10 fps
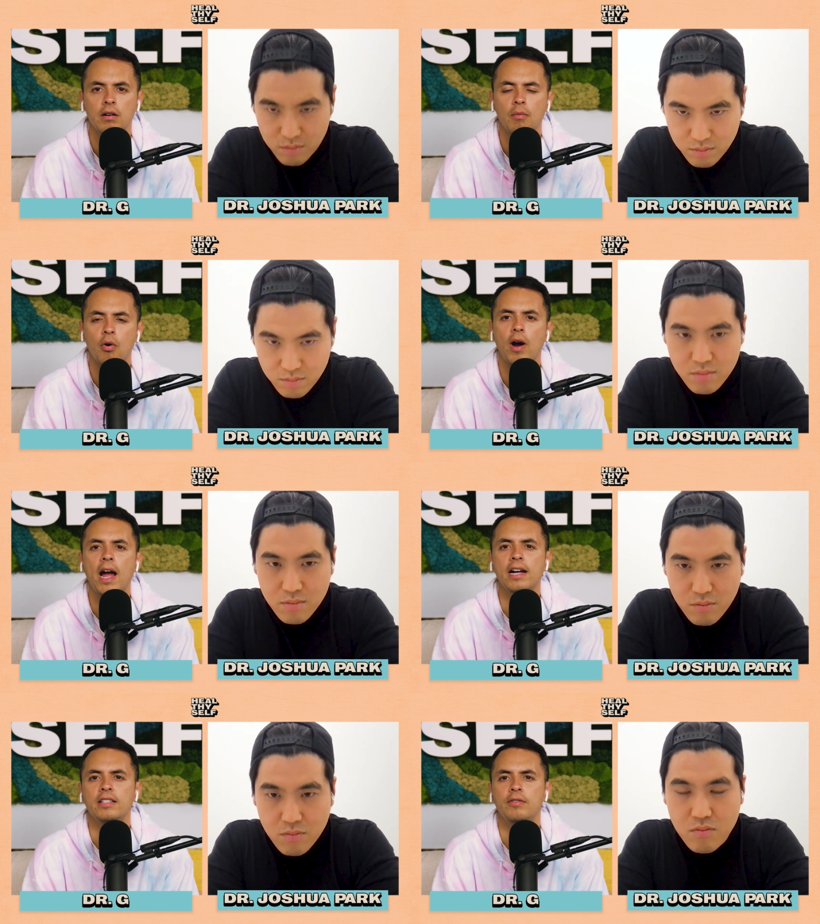Speaker 1: more
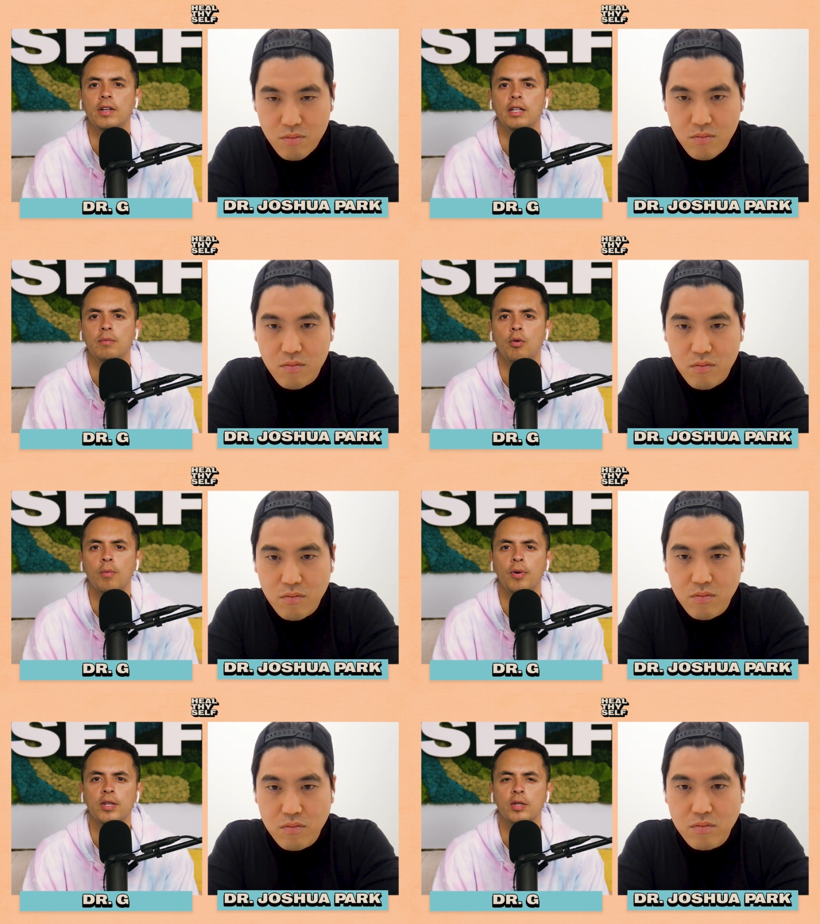activated,
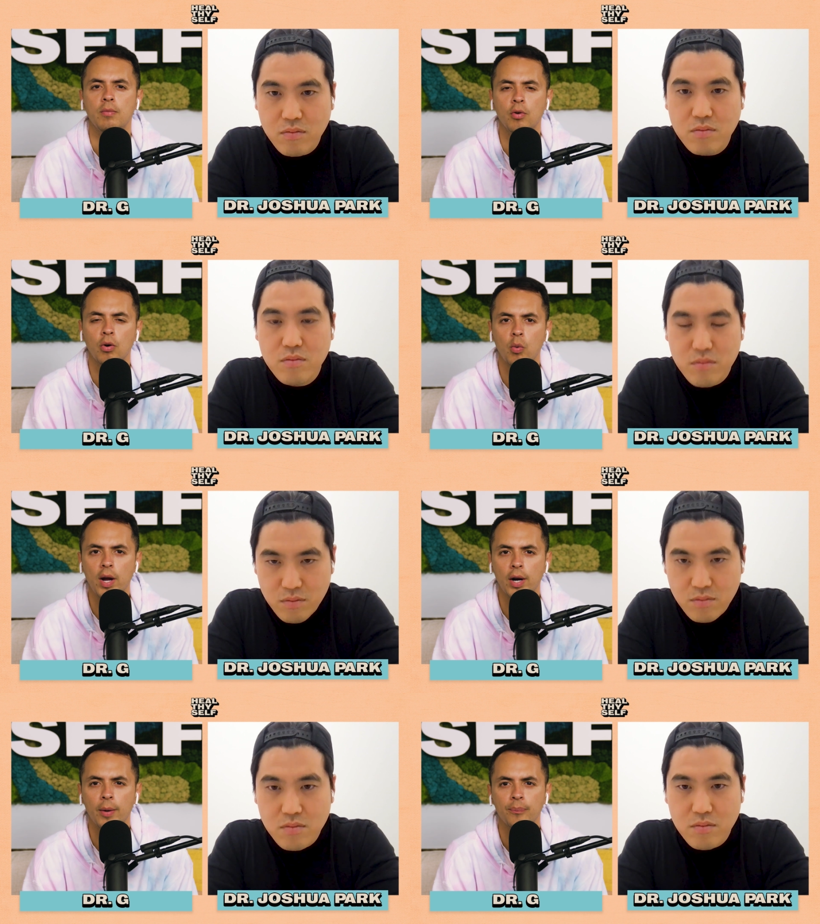more present, more
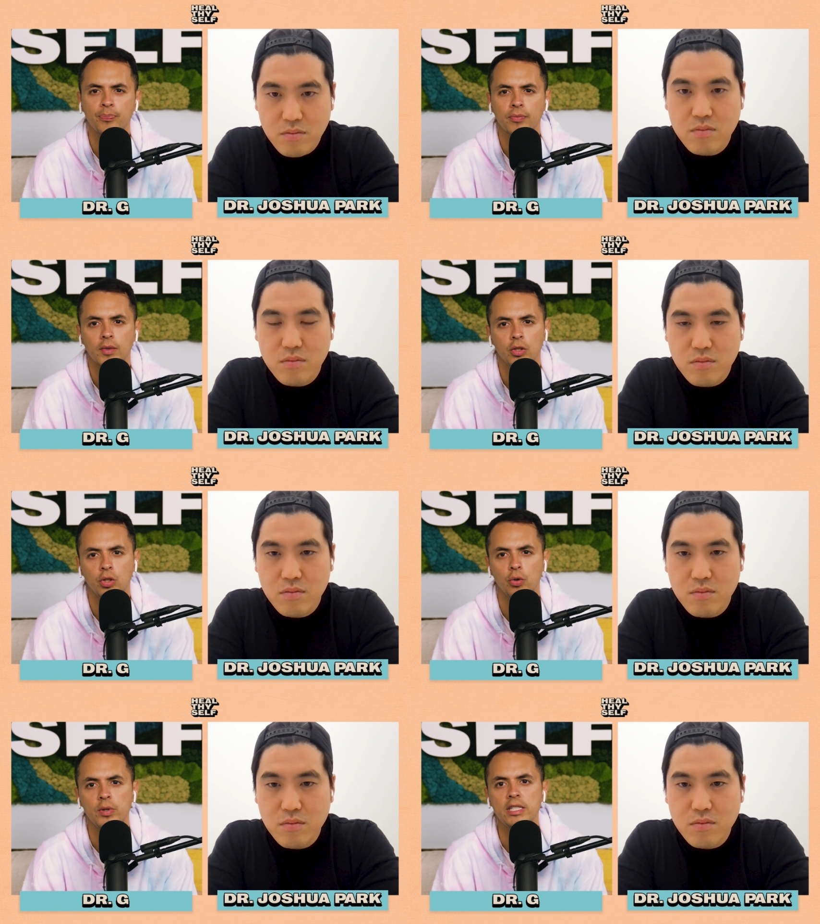aware,
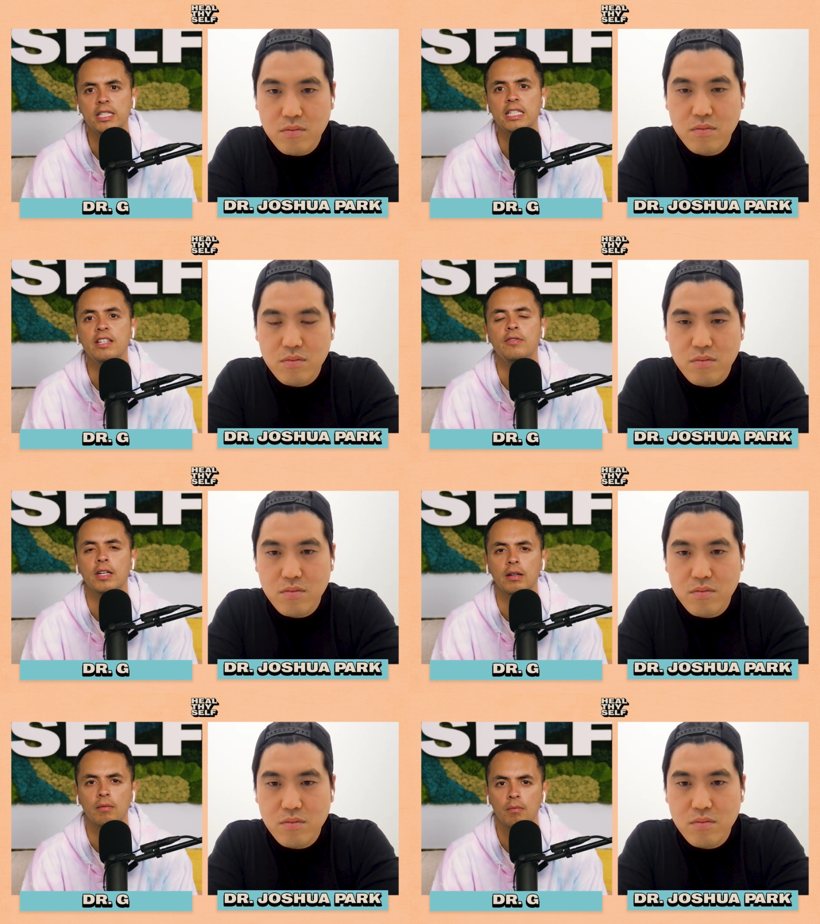you're
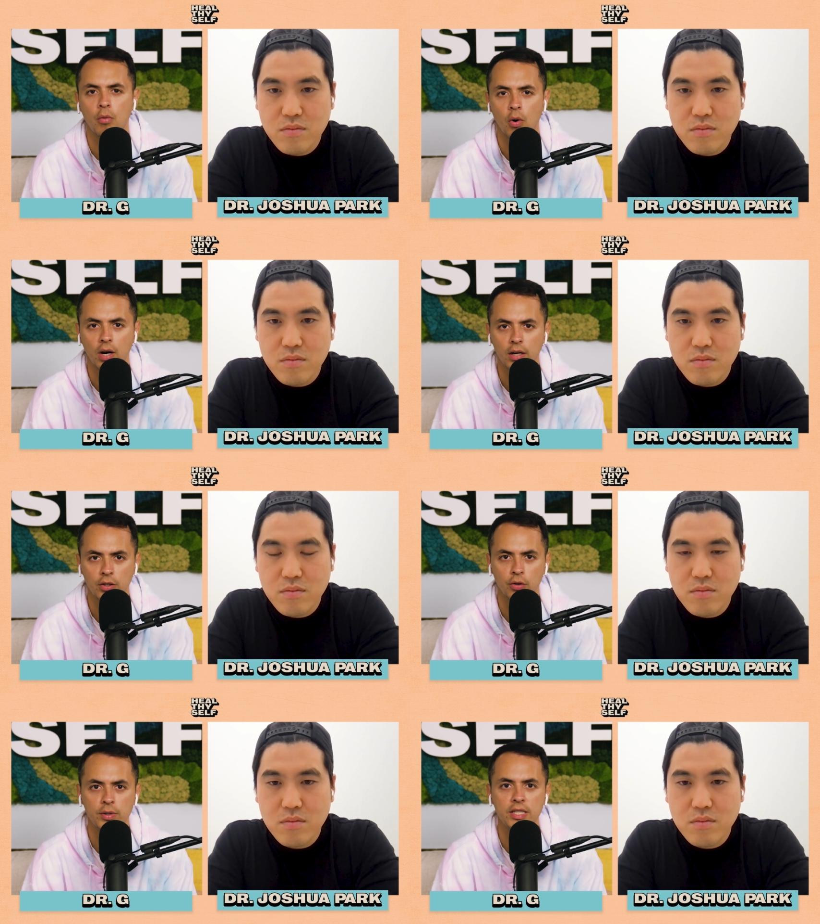receiving more.
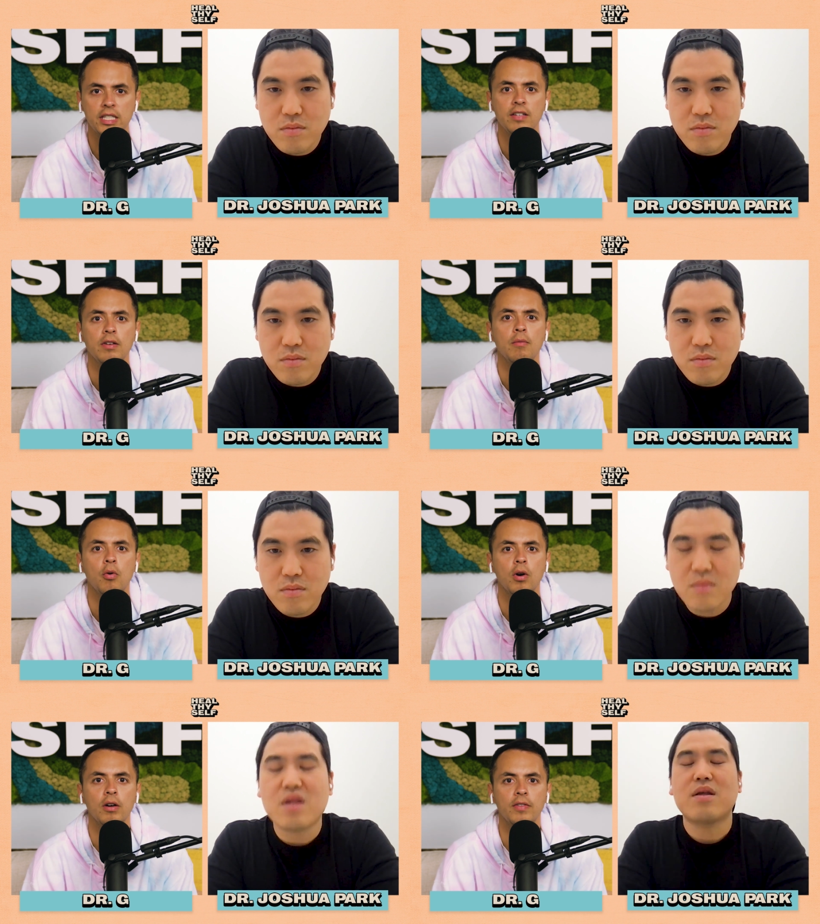You're receiving
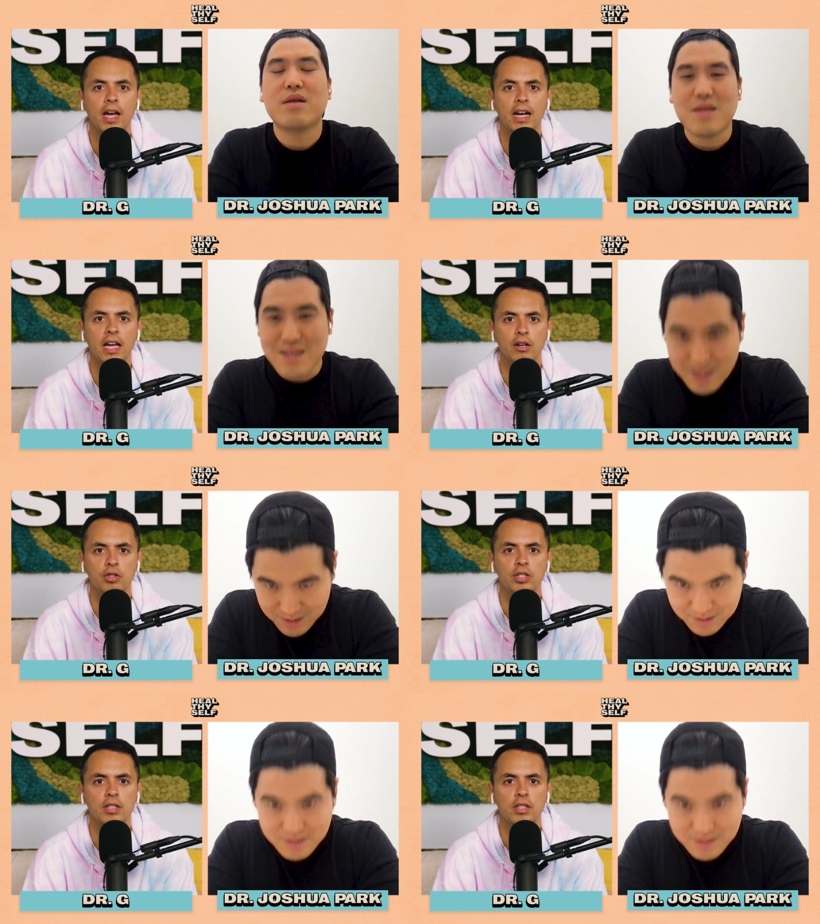more of that energy